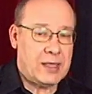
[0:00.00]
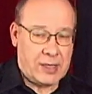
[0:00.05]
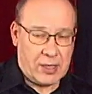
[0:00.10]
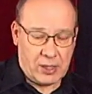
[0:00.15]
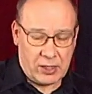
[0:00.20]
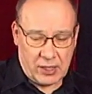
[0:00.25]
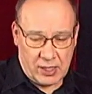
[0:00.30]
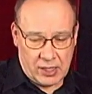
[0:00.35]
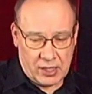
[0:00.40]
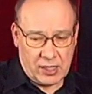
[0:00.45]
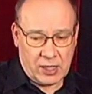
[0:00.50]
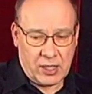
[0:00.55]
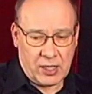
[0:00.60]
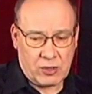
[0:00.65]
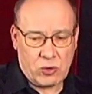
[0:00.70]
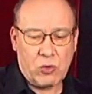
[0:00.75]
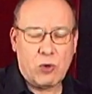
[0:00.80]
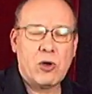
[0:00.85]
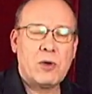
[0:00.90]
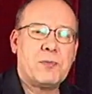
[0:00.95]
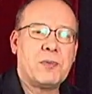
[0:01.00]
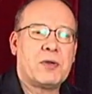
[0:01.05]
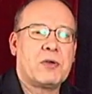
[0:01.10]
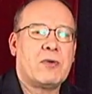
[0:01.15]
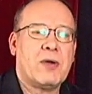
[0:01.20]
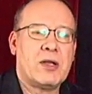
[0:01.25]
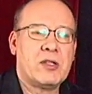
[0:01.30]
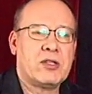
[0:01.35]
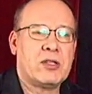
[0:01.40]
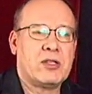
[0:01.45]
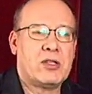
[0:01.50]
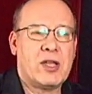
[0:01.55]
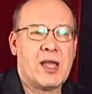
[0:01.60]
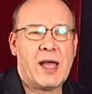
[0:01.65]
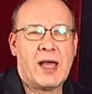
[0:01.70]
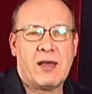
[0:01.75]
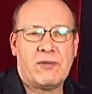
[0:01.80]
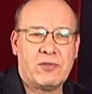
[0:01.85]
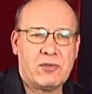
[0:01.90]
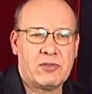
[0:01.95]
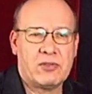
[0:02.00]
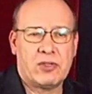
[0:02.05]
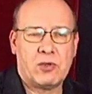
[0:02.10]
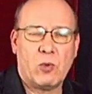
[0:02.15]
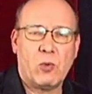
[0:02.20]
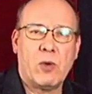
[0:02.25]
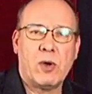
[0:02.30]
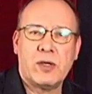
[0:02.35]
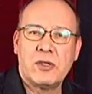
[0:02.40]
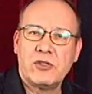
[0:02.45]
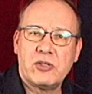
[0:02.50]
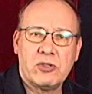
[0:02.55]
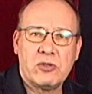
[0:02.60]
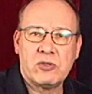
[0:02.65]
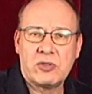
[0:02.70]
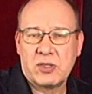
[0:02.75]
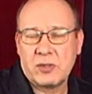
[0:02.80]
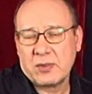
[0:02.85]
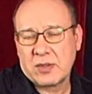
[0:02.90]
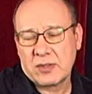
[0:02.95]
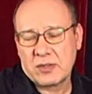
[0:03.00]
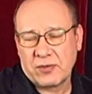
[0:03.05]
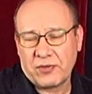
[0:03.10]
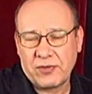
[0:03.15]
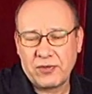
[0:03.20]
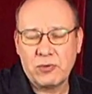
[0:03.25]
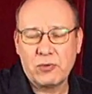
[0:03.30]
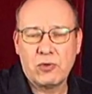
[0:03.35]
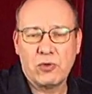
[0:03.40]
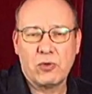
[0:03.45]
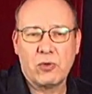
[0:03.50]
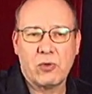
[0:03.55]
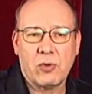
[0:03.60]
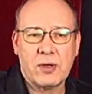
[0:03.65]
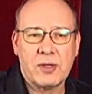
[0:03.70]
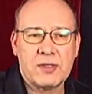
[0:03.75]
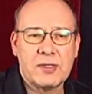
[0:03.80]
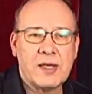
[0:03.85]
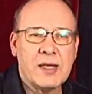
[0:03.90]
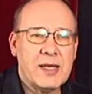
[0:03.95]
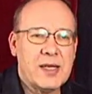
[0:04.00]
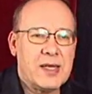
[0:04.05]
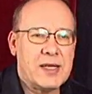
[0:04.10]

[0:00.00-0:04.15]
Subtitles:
In a chord progression, you have usually one, two, sometimes a few chords